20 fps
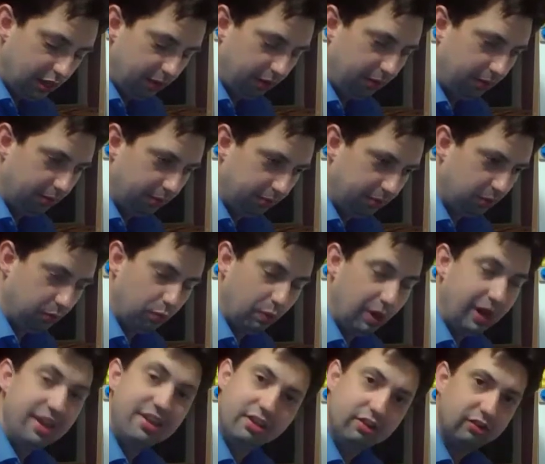The
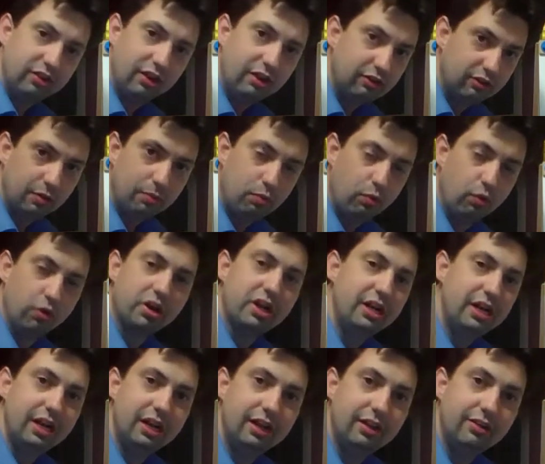way this ends up
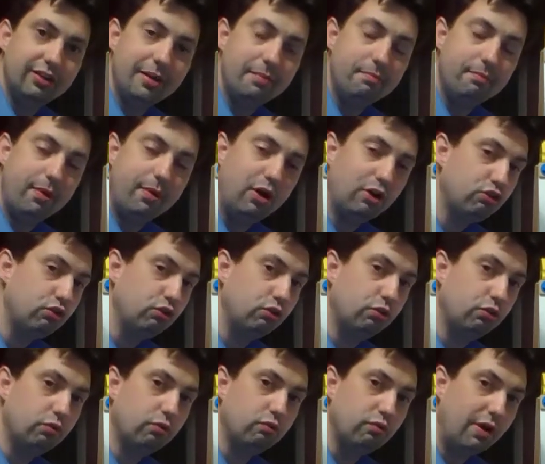working is that
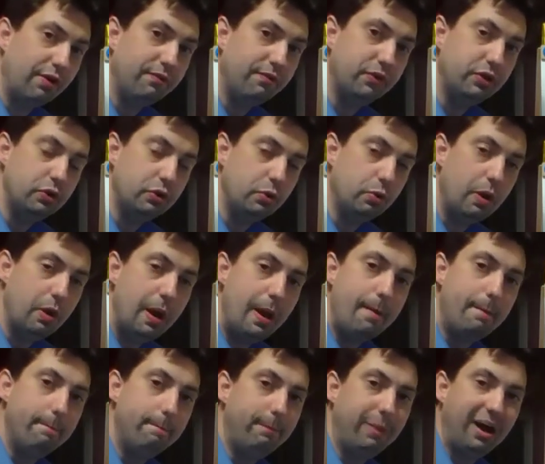marginal revenue
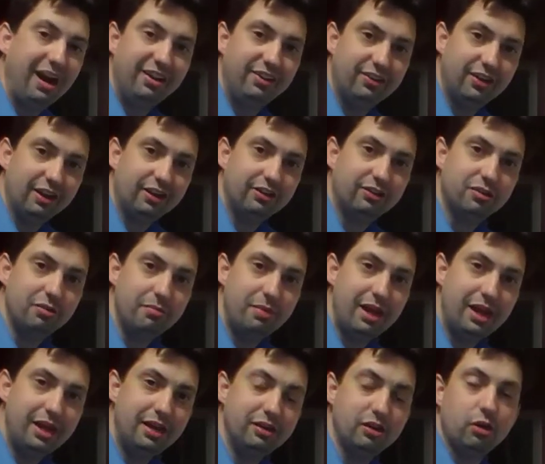bisects
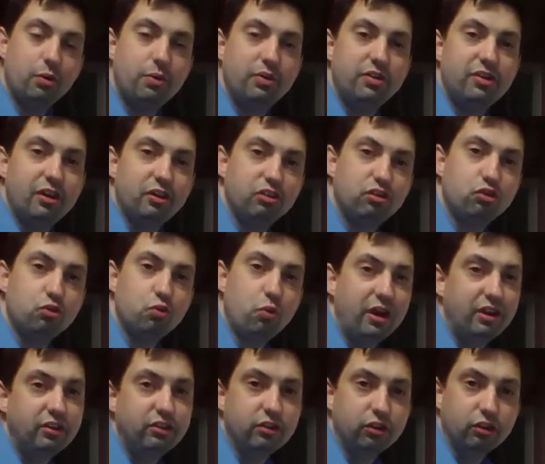demand. It always has
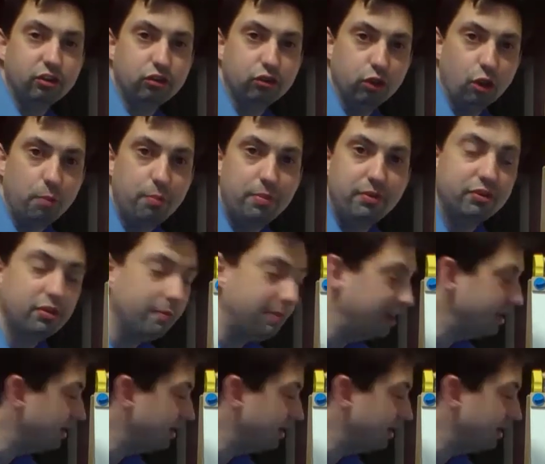twice the slope as